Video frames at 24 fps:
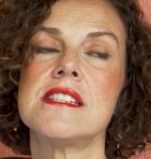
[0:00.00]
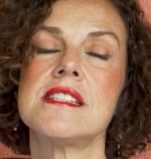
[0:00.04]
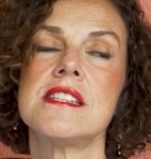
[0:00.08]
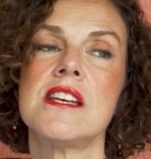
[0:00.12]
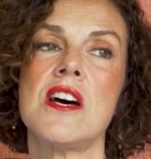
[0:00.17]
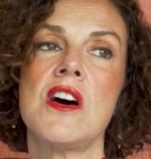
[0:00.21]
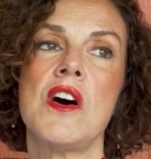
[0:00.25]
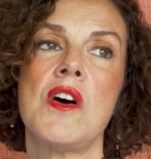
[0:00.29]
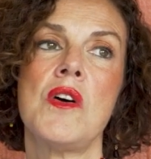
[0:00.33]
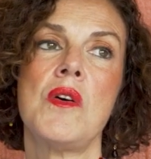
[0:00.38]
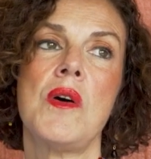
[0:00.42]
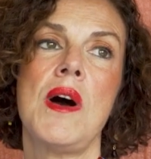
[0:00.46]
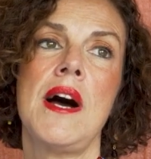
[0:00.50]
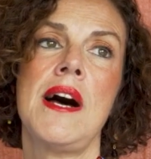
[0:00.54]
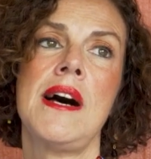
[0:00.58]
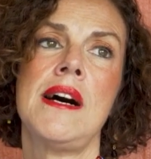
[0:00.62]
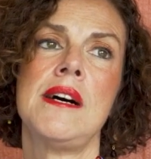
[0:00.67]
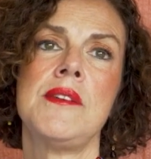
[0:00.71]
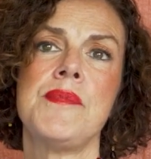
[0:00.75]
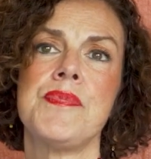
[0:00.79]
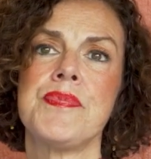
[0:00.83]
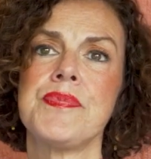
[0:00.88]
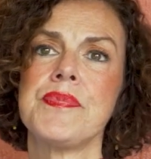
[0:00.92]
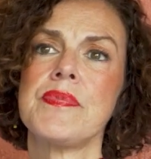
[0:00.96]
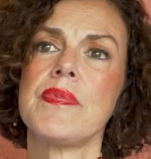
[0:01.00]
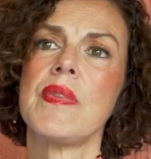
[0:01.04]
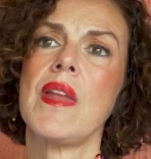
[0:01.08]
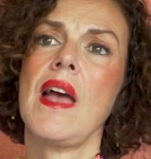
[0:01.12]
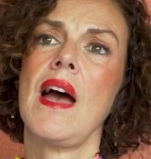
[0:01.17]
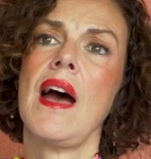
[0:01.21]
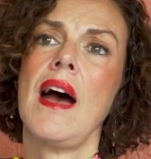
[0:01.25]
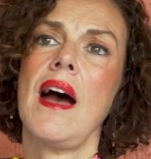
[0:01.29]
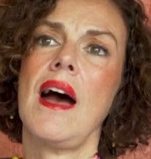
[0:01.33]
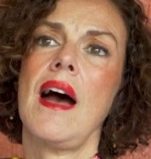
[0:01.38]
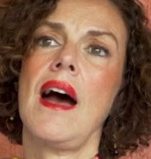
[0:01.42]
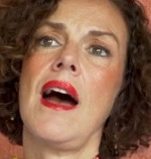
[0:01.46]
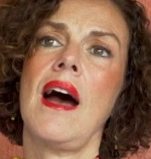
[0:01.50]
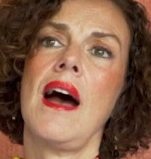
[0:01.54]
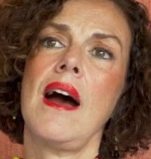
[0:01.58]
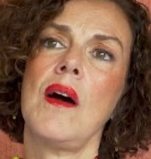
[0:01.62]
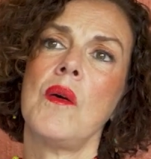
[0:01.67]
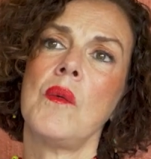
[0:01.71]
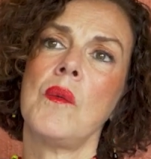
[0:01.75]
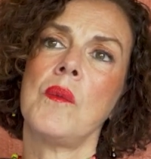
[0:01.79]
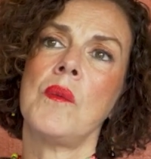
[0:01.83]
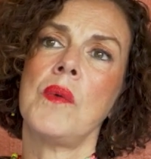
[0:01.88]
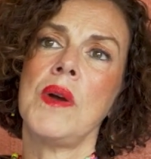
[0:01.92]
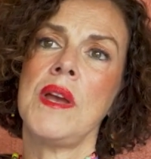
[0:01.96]
So
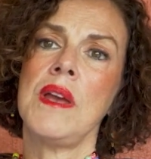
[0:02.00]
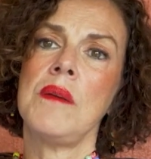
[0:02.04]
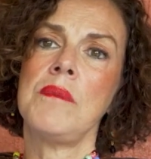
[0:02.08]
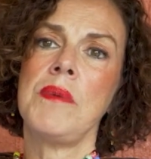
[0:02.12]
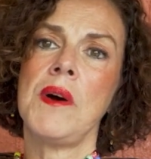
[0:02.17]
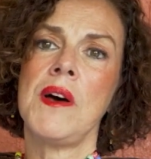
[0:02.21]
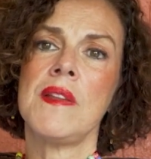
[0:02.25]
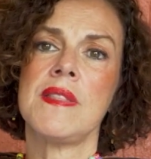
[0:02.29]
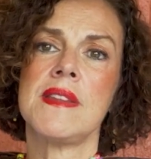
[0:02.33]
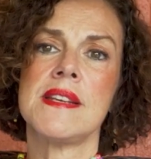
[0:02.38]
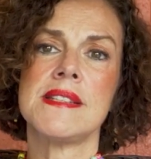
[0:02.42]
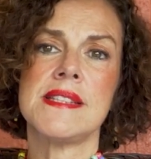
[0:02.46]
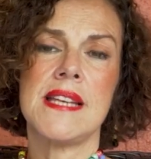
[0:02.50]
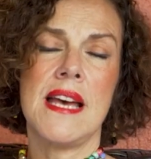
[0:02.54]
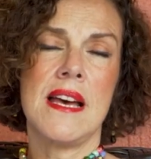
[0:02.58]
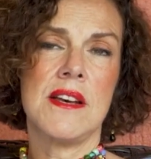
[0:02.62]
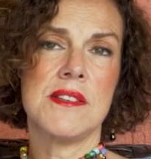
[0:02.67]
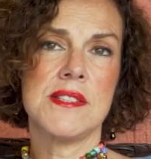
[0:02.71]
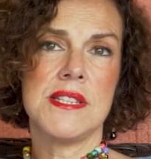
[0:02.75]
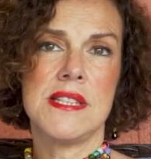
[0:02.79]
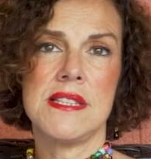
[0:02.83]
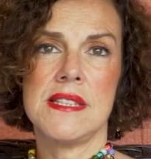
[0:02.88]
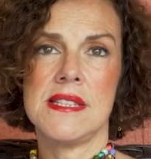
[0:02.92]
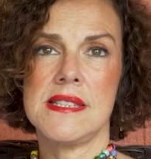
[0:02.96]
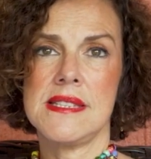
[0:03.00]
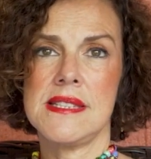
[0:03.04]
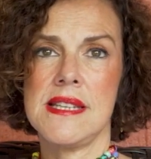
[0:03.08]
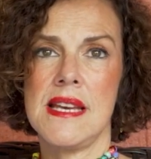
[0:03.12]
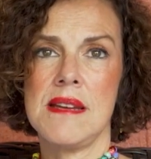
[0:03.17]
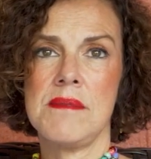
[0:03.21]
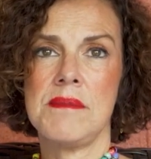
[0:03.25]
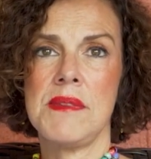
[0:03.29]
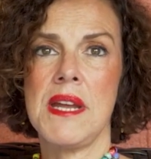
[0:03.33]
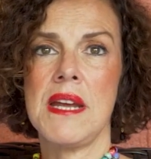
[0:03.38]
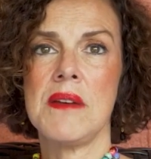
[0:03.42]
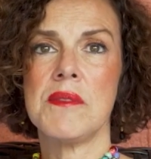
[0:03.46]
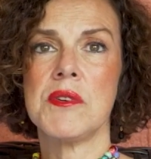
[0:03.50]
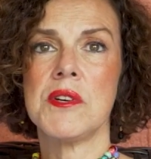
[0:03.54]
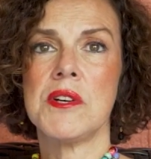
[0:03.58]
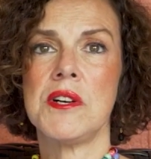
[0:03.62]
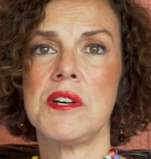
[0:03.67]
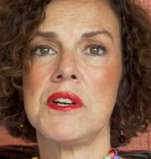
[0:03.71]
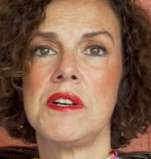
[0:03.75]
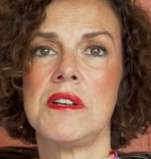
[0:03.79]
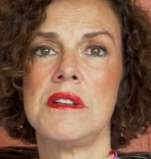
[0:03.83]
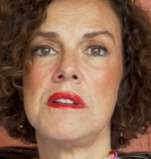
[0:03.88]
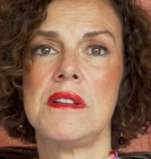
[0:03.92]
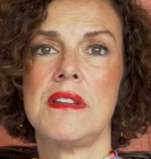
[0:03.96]
we bought this house in the same
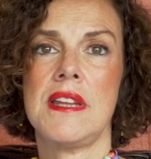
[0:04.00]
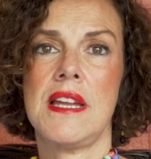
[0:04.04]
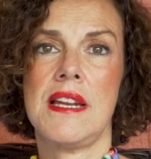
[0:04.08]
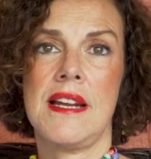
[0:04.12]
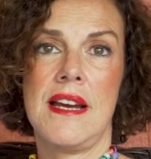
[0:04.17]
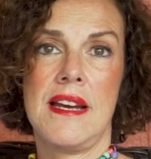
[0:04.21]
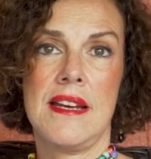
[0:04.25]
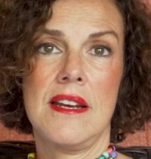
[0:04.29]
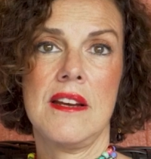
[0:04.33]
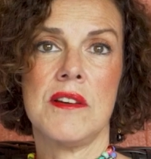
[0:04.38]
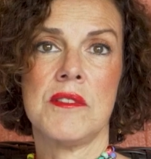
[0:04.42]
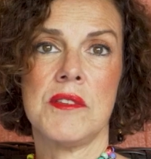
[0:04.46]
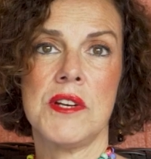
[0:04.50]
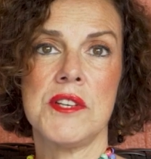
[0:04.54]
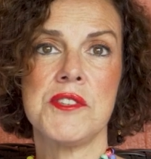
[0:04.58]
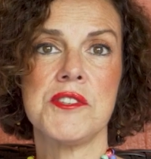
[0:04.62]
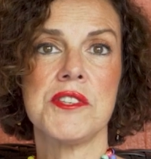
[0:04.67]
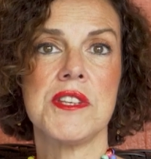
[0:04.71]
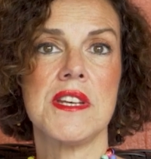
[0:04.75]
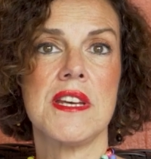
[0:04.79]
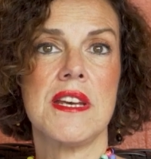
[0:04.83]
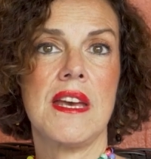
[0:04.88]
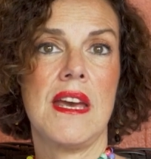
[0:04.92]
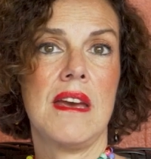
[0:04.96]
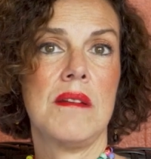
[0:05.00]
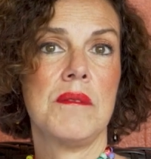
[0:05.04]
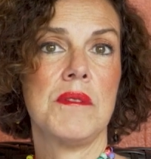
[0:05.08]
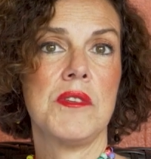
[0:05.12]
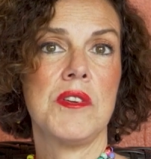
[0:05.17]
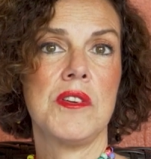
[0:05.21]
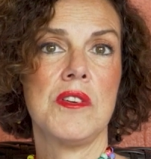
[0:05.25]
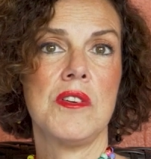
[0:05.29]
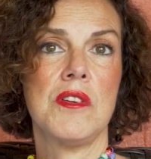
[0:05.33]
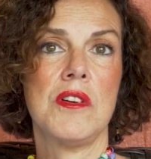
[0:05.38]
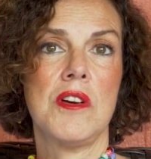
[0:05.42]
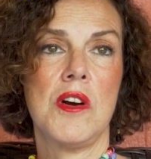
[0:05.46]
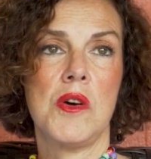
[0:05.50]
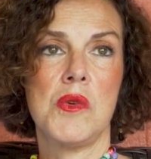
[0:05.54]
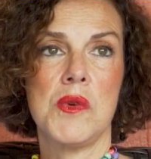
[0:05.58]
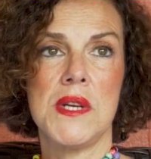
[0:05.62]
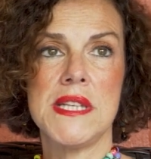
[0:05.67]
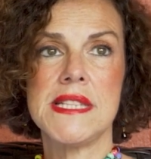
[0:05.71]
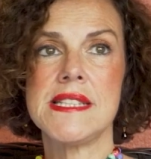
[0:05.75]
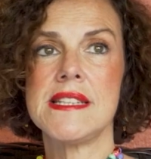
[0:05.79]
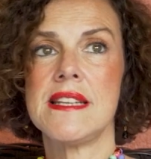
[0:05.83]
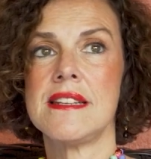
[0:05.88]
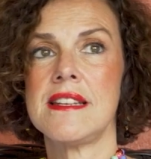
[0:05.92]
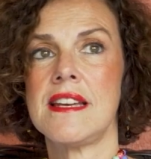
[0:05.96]
neighborhood that I originally came to.
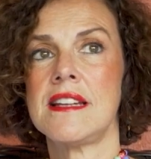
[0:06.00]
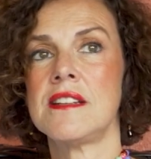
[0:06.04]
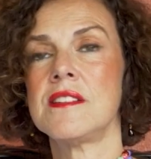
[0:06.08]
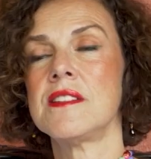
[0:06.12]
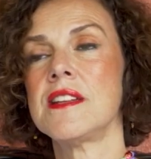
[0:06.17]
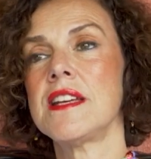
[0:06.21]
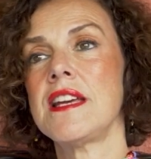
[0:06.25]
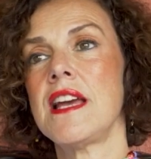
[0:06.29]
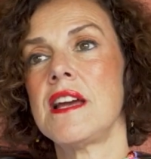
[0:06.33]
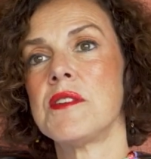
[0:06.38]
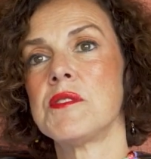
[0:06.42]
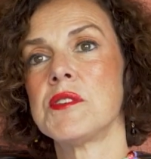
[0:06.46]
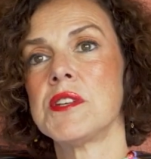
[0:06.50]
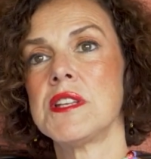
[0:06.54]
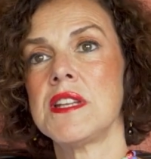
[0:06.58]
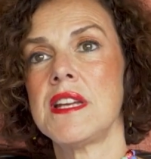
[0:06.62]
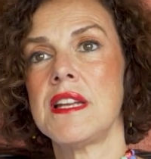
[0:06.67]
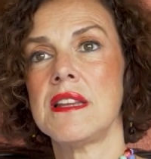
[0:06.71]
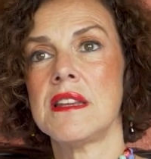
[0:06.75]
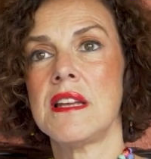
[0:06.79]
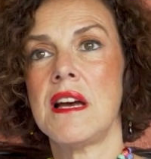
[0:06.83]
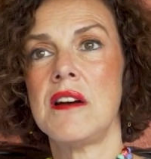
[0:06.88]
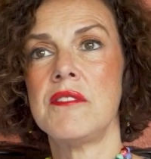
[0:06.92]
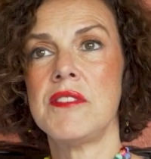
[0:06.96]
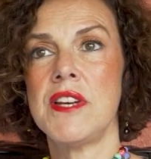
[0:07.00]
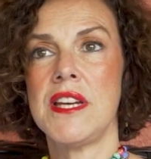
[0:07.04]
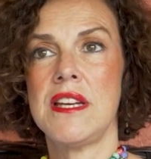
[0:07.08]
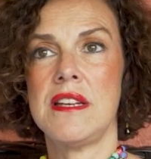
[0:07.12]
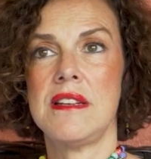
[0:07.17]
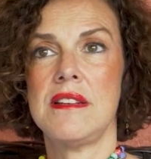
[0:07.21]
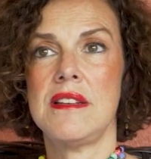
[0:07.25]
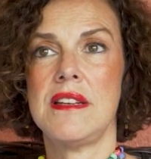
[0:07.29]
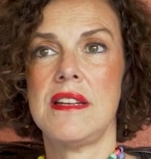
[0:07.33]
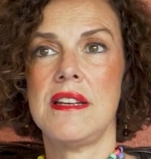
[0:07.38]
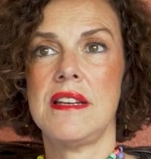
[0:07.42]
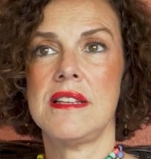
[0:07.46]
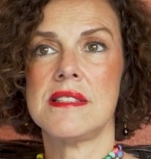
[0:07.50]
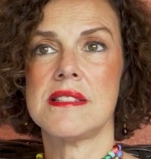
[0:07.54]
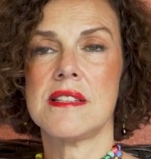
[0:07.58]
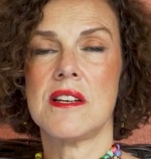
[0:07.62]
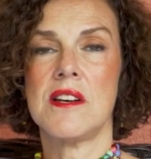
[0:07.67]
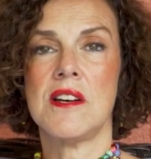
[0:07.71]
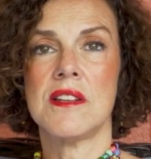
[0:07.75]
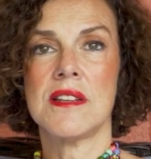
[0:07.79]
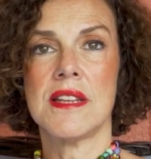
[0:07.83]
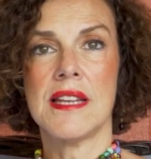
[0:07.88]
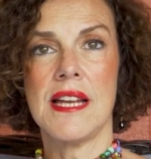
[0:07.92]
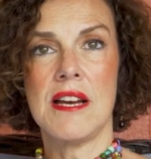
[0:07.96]
Coincidentally, I really love it. It's
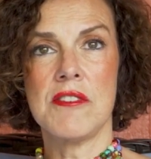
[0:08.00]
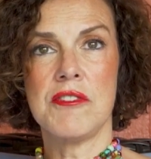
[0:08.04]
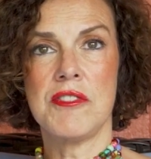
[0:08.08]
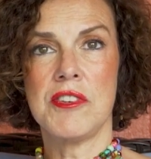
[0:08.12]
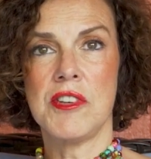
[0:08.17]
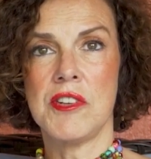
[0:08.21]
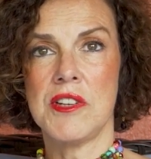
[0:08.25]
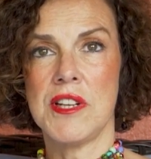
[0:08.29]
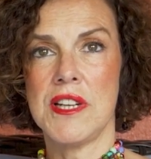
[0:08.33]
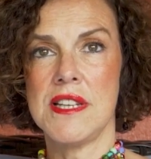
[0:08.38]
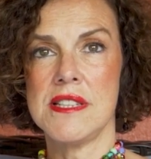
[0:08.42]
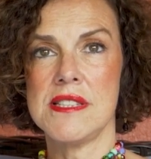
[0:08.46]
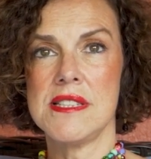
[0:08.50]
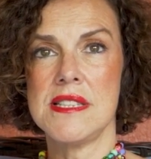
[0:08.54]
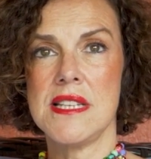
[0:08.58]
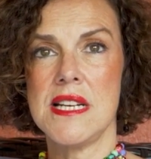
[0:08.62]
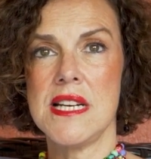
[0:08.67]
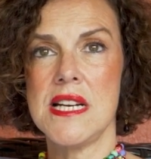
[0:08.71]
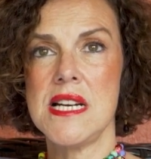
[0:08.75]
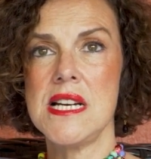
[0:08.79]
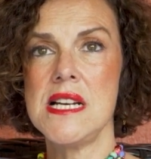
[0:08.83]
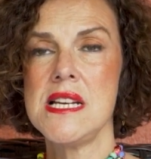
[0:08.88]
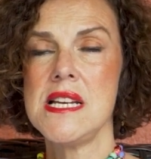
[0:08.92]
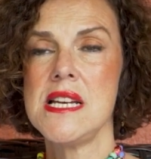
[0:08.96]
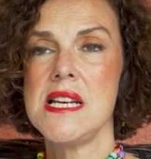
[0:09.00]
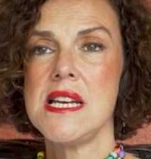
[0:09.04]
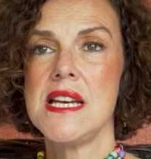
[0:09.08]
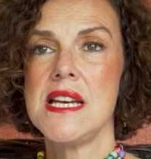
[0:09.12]
called La Floresta,